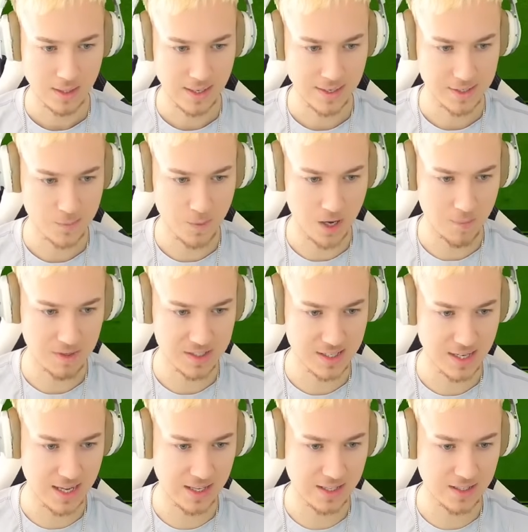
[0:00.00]
That is my
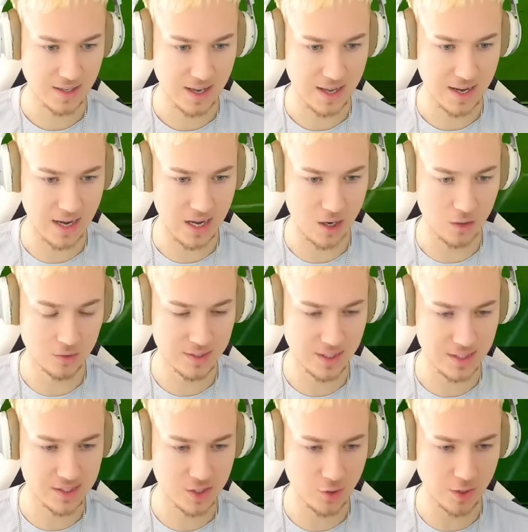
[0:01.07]
mistake. And now
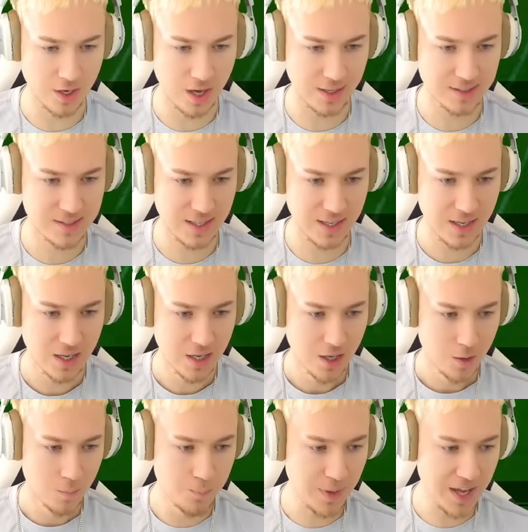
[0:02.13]
D C United.
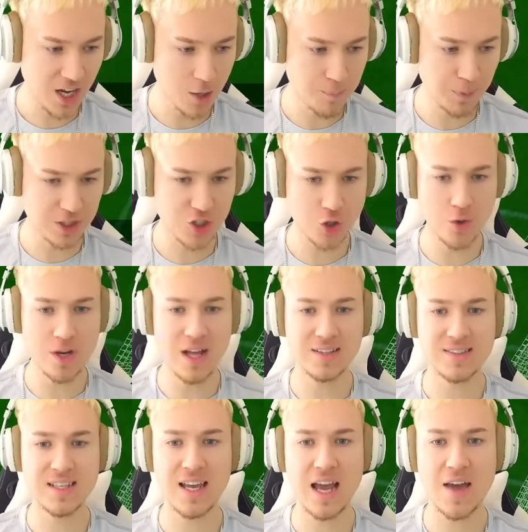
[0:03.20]
Big
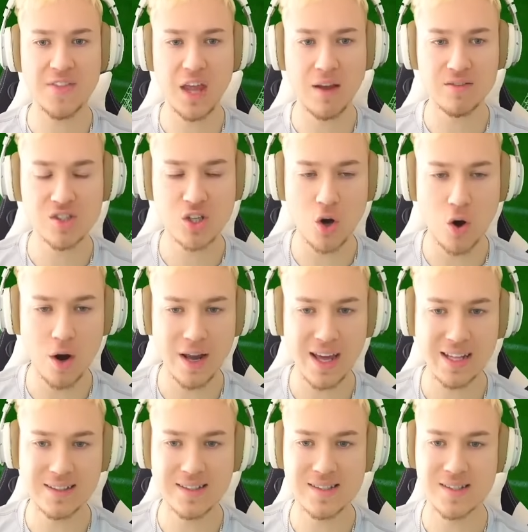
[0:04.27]
opportunity, and they've scored
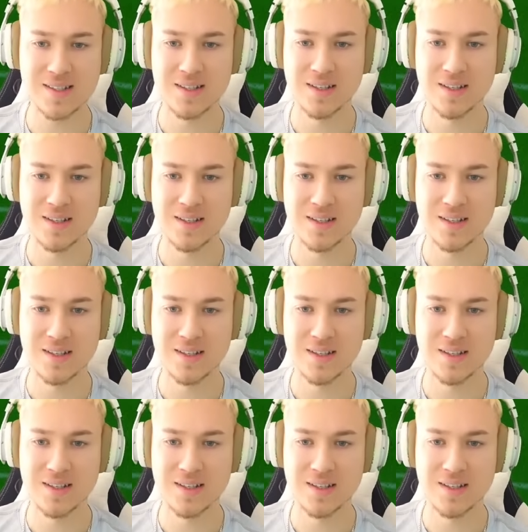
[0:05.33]
it.